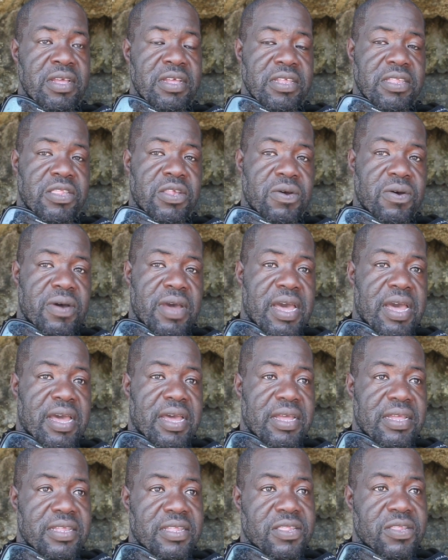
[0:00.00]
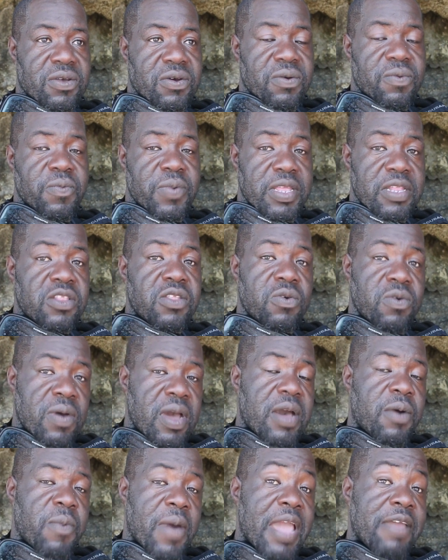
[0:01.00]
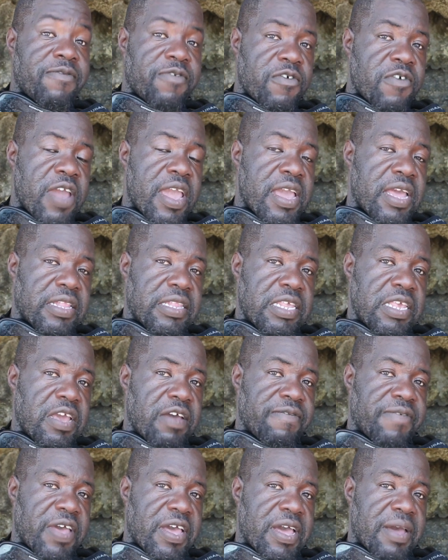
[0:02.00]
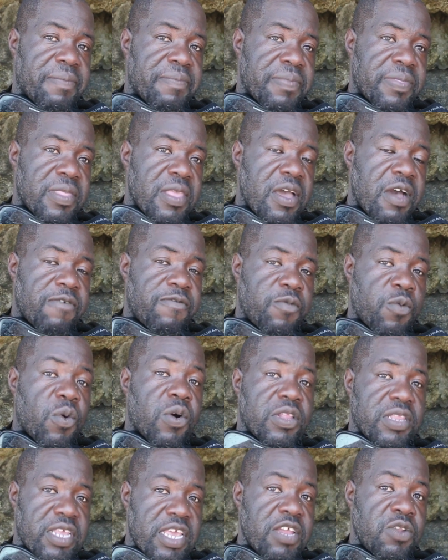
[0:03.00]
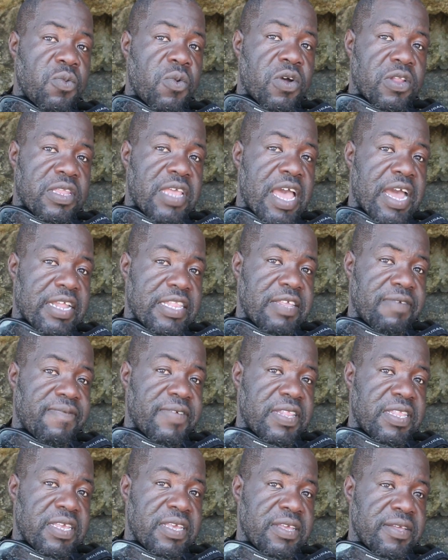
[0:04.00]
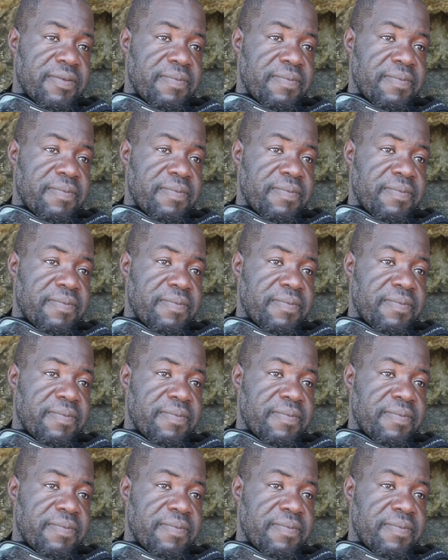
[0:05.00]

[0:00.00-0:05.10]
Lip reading: So we do a wide variety of in-water activity.